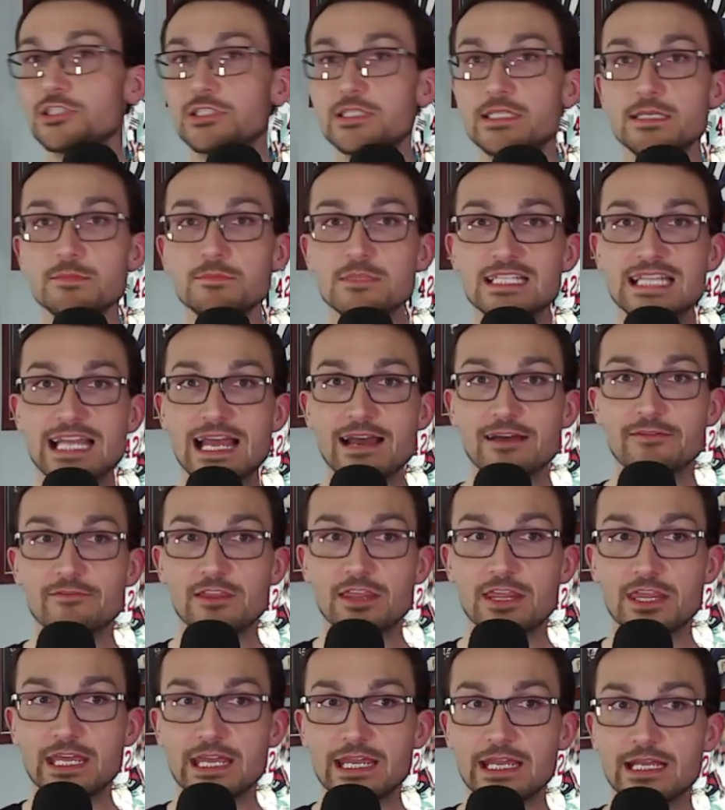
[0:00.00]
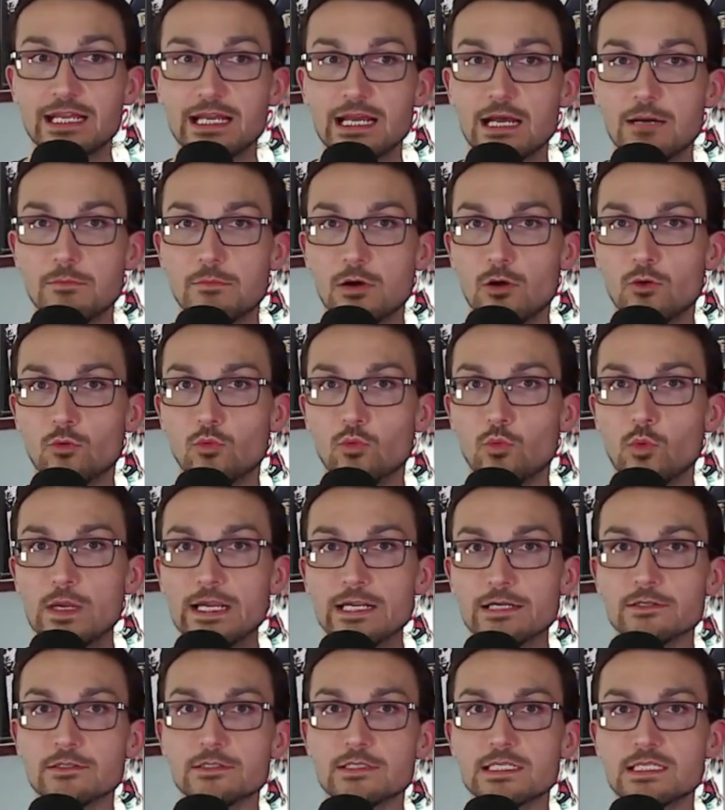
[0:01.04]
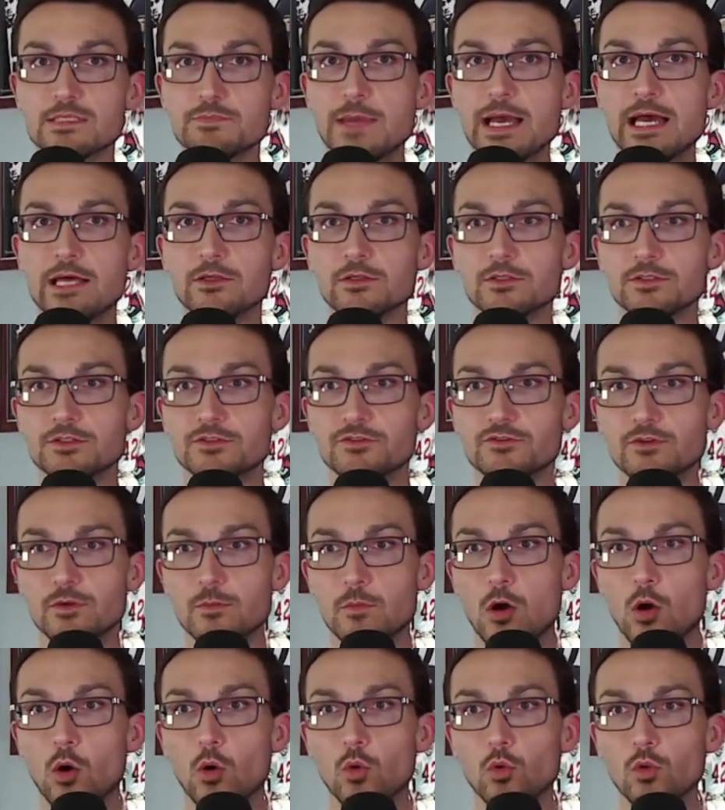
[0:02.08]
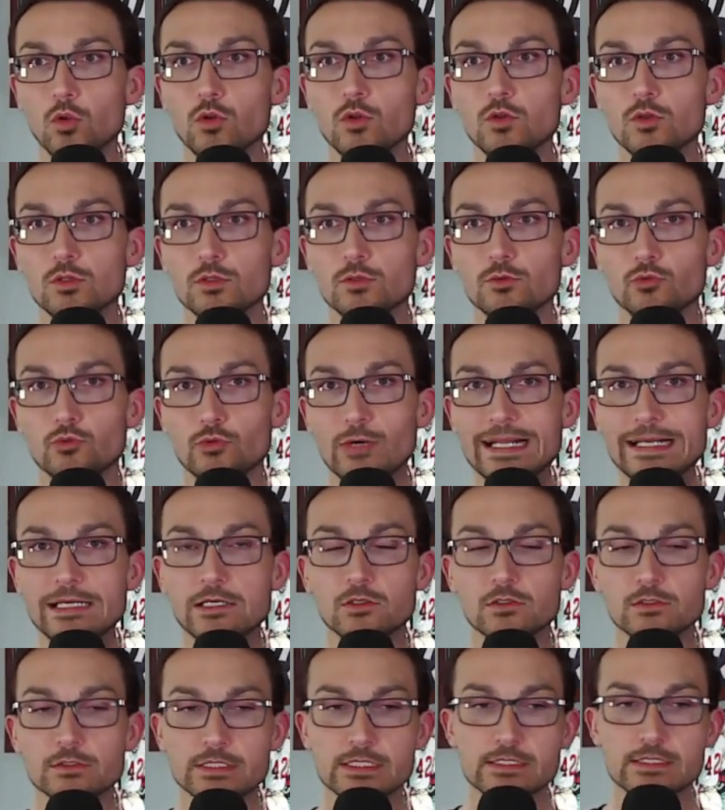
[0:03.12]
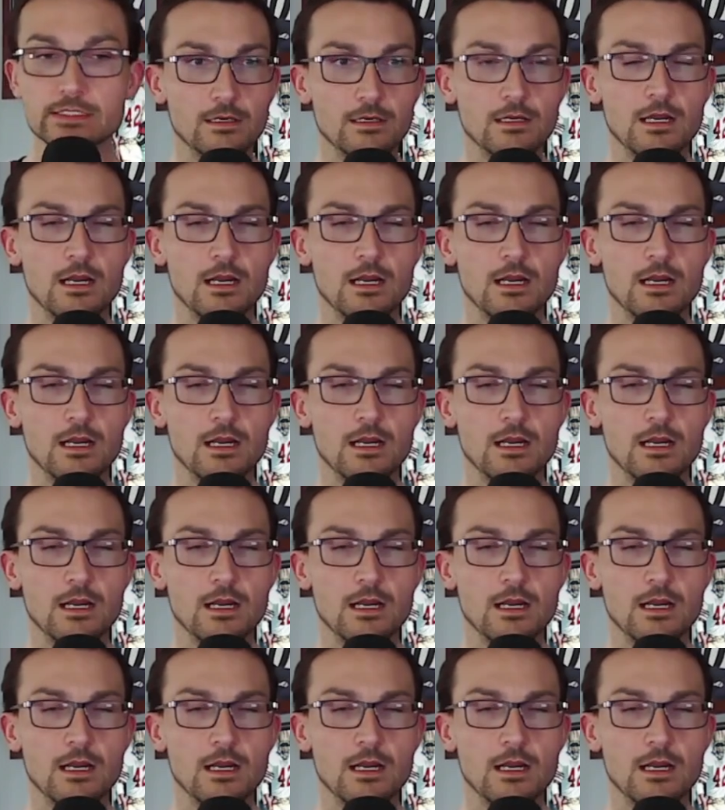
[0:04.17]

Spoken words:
He seems to have a thing about weird smells from old wrinkles.